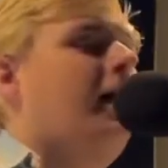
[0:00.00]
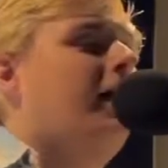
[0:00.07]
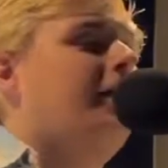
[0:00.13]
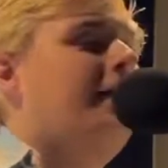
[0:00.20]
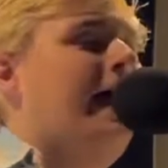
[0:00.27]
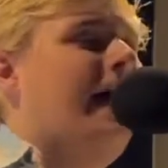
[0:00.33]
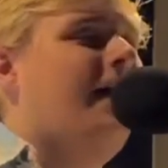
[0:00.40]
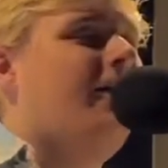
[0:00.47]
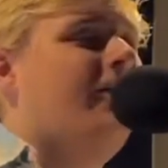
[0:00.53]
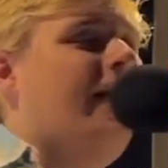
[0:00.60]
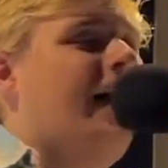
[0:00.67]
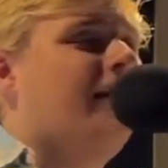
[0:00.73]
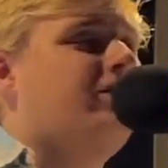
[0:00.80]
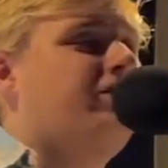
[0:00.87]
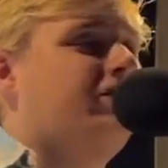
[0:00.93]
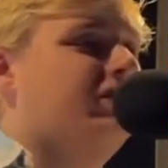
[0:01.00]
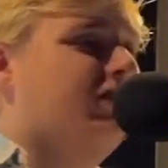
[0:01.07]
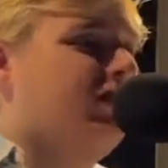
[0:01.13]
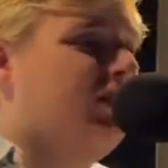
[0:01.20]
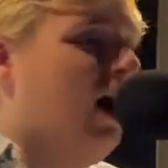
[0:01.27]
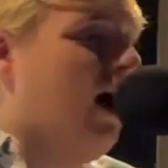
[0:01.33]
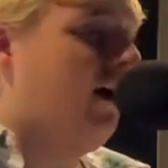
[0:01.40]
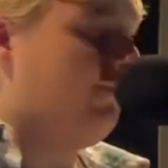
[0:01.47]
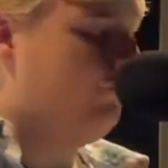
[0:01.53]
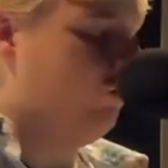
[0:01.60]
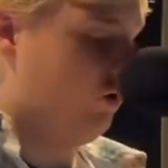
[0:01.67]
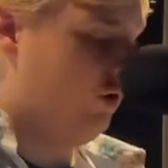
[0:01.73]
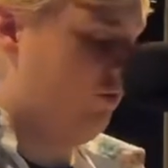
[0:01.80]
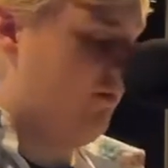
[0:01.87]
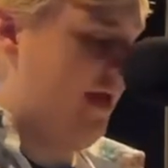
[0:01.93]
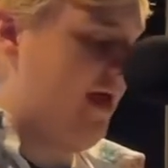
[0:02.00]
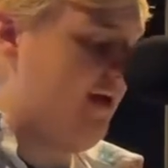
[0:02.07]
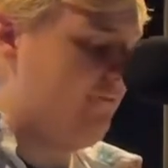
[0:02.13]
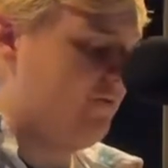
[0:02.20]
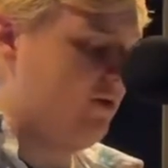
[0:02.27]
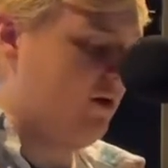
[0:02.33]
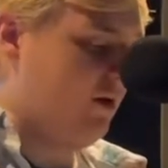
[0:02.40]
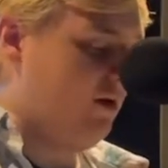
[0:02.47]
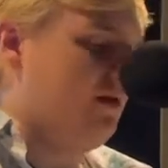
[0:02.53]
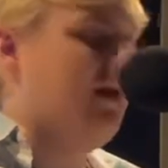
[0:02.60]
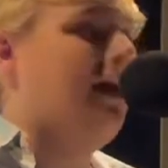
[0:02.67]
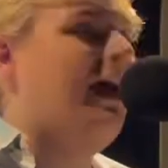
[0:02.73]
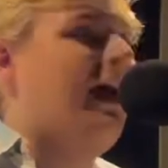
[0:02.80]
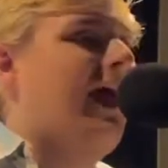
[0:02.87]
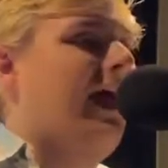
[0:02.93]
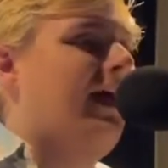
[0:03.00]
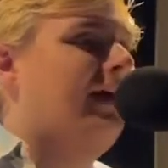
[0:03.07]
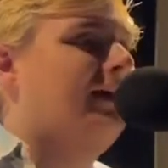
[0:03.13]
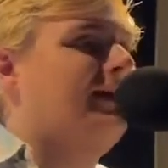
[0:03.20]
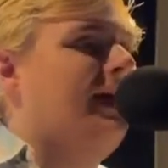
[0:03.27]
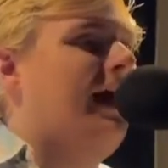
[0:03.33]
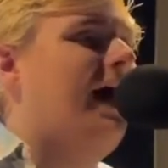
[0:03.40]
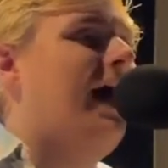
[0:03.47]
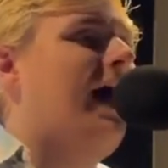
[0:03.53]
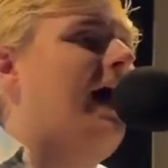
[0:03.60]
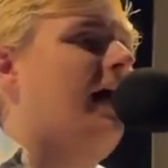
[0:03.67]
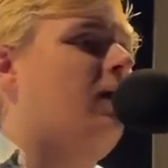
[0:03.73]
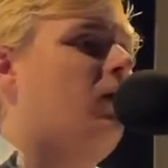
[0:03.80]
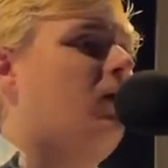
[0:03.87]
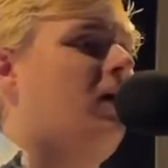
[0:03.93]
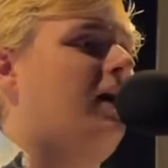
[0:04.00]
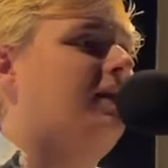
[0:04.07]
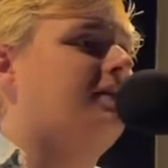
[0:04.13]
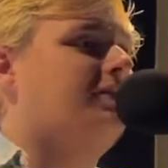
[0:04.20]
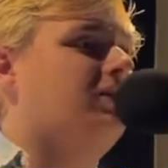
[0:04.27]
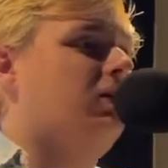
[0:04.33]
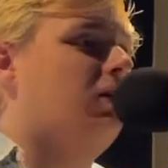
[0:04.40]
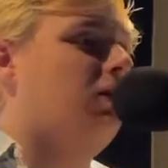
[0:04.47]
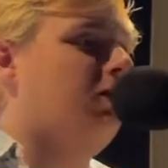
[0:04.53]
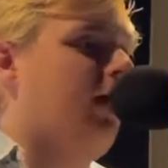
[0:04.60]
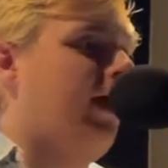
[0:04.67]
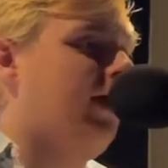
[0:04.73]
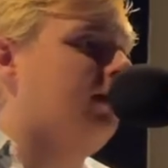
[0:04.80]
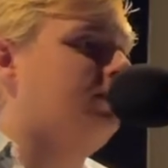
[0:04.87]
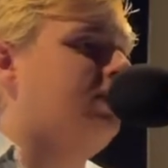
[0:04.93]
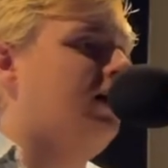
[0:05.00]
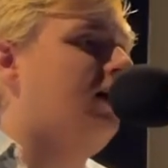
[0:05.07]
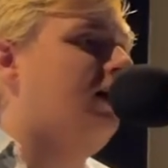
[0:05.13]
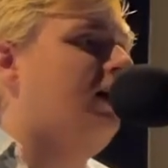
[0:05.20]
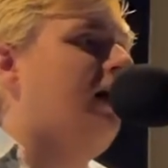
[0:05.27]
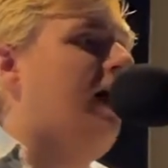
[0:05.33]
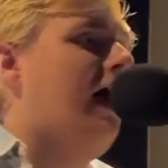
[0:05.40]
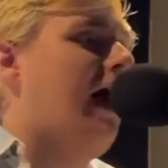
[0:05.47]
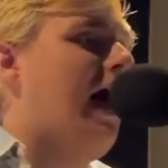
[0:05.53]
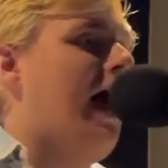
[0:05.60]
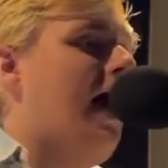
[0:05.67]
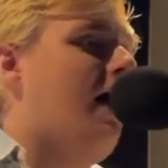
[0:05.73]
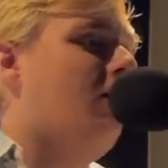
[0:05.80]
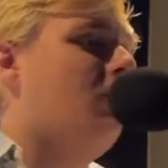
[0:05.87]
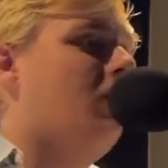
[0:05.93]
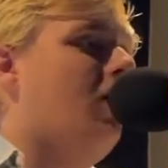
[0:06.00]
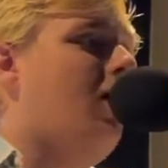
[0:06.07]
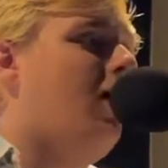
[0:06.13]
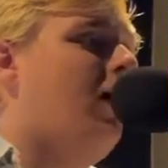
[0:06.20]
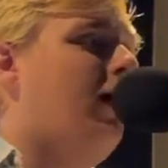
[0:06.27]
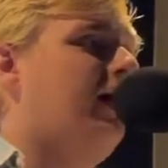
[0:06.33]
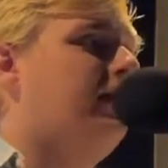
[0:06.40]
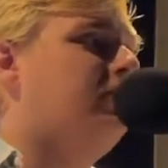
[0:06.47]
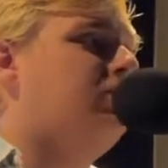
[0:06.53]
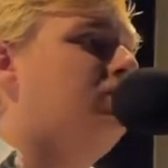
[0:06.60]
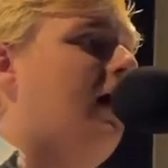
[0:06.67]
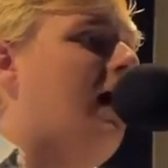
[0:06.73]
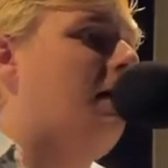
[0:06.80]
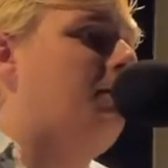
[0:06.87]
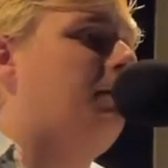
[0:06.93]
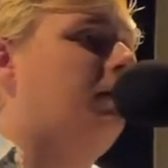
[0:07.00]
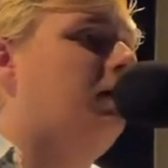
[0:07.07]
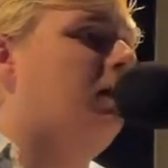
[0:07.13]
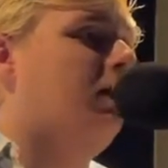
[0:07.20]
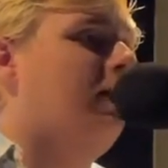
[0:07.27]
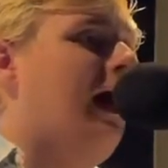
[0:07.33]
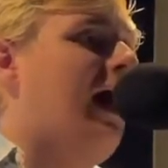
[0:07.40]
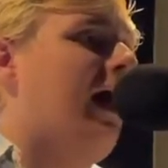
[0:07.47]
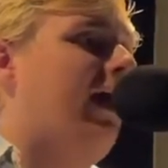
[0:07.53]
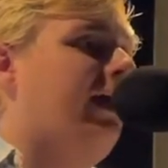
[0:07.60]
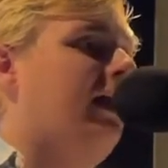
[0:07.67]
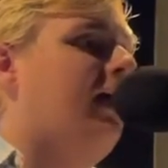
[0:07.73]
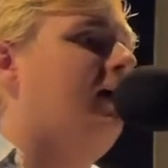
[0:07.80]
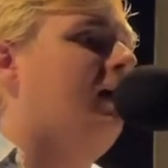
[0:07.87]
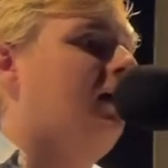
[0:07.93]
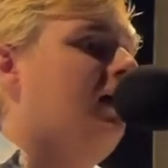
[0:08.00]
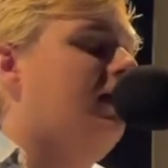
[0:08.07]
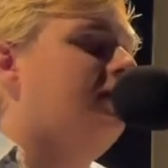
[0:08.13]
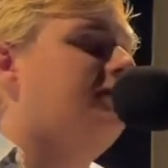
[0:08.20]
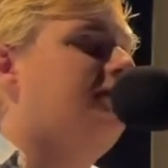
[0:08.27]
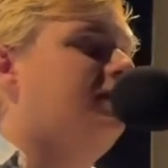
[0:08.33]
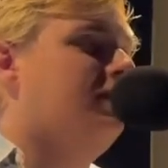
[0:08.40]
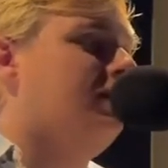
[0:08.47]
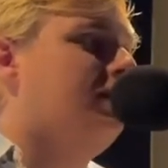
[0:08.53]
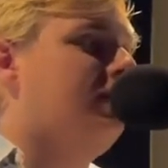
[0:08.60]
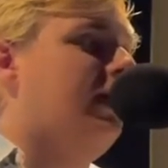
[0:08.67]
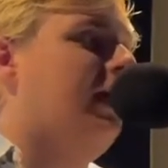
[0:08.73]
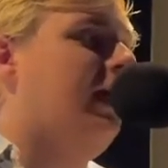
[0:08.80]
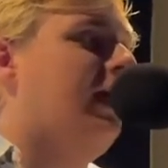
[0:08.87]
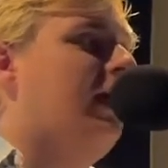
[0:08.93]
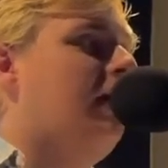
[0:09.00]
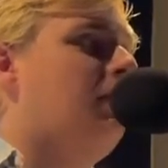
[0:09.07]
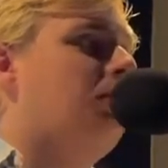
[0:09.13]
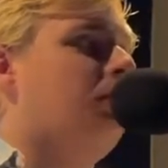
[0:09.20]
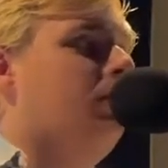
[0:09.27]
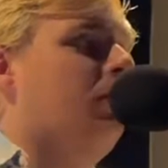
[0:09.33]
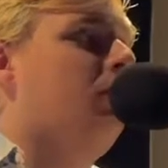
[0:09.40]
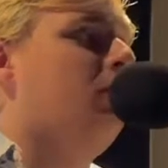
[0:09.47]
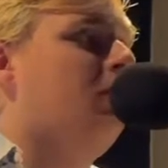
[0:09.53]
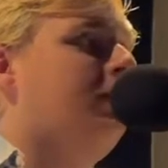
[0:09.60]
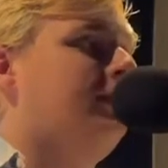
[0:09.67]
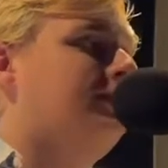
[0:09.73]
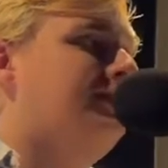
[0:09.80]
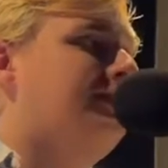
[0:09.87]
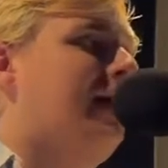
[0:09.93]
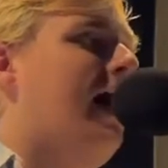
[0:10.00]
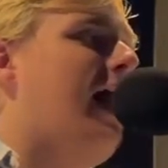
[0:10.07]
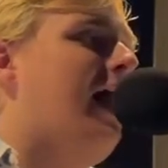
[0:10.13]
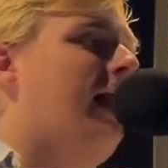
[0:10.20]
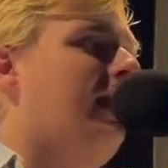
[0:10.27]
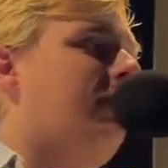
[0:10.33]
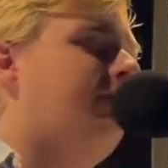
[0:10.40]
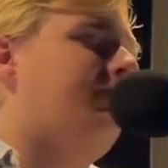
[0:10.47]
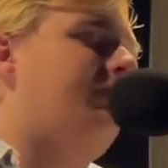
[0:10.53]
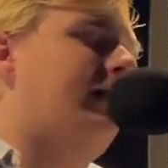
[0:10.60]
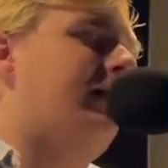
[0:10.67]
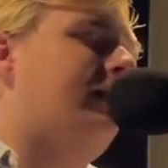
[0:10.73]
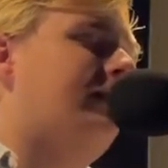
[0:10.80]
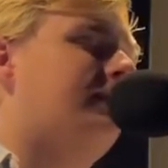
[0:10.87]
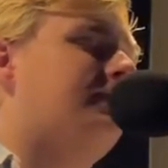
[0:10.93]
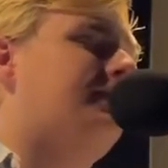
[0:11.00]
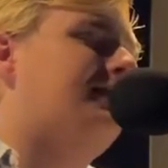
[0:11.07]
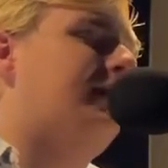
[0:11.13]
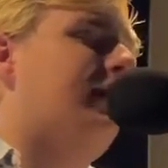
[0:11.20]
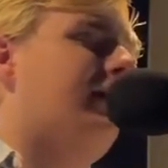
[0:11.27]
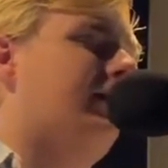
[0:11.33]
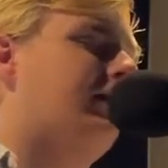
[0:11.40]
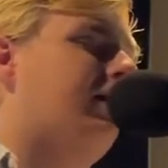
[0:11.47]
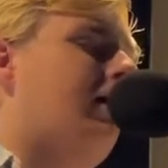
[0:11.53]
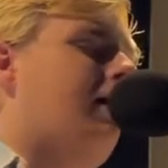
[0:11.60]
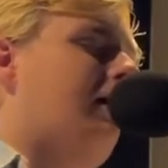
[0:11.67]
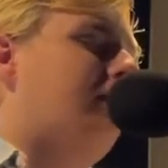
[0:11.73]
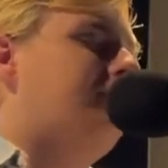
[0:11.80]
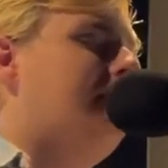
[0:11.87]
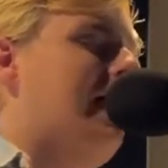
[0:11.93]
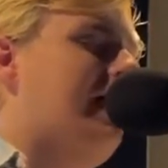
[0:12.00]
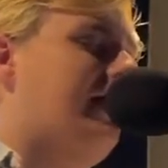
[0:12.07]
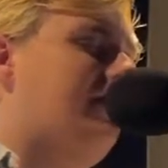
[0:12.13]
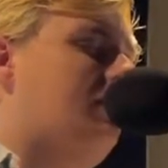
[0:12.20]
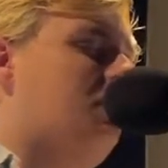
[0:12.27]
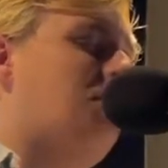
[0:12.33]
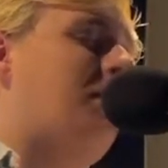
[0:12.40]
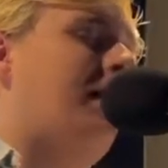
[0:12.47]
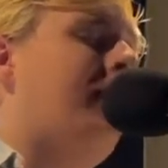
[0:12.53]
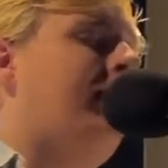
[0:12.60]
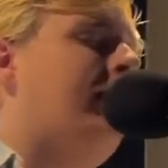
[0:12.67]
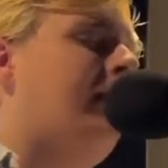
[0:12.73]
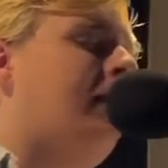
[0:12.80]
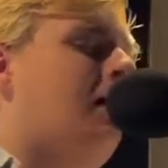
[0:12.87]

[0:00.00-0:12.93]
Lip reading: Now that you're gone forever and I wanna surrender, I would drop a line to keep you inside. I'm feeling sicker, I'm taking the bait,